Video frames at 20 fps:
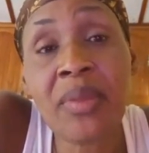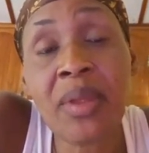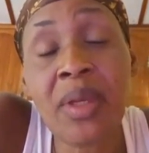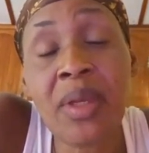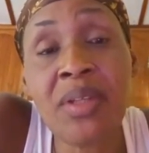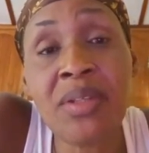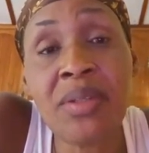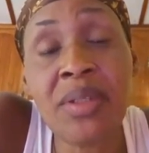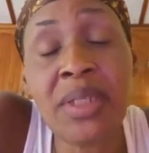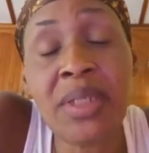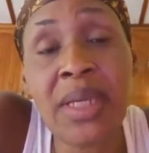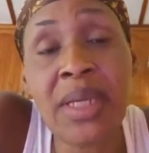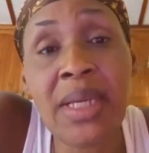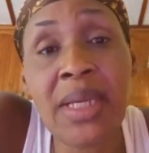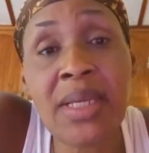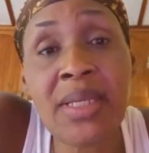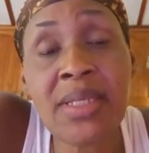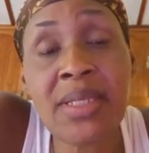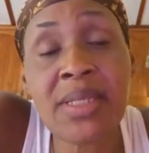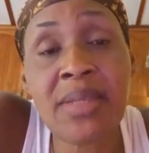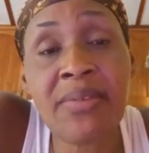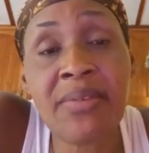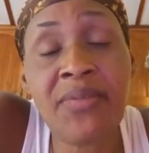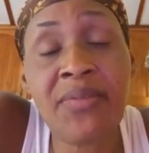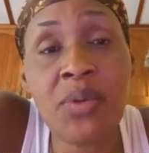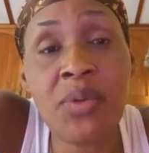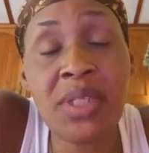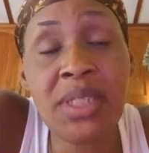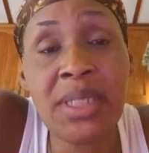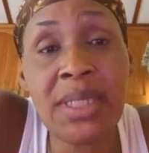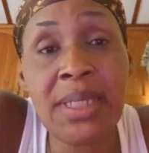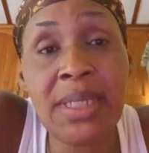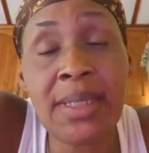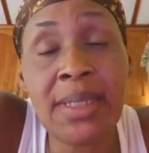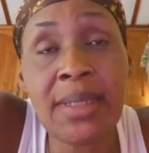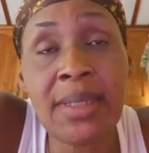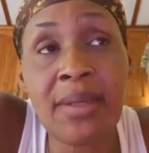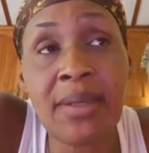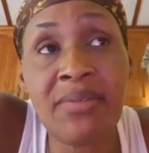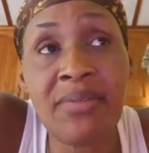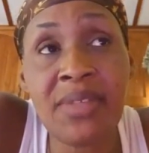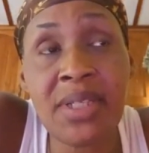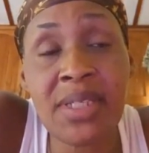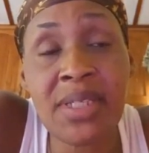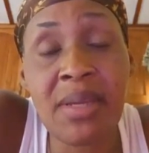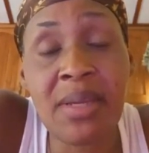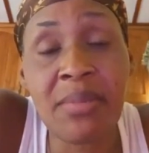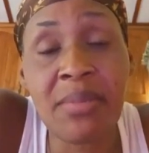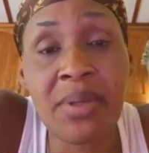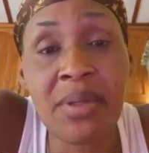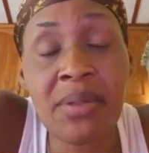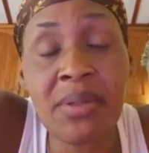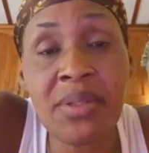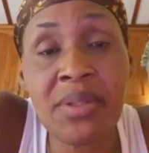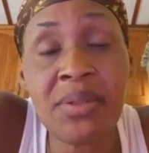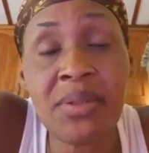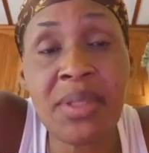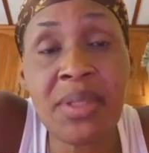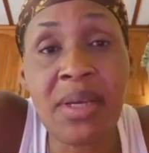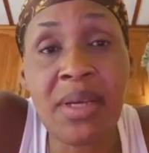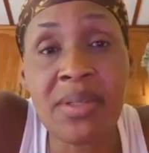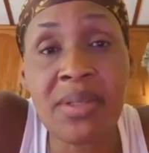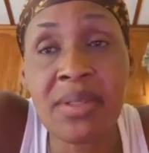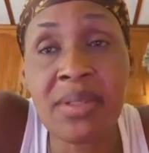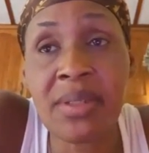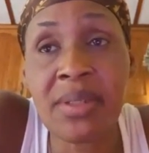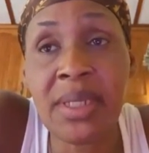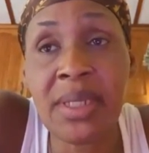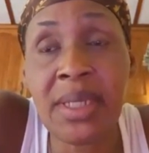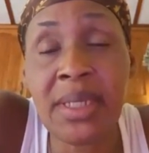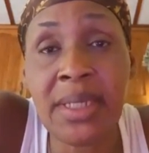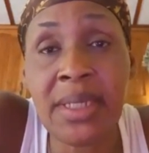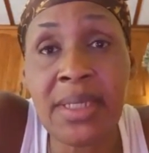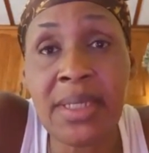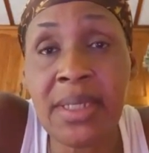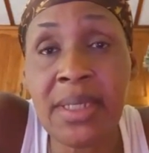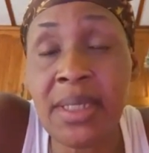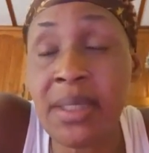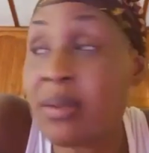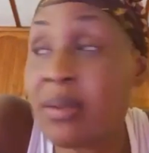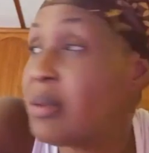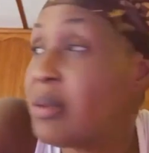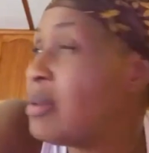and today is the 14th of December, 2018.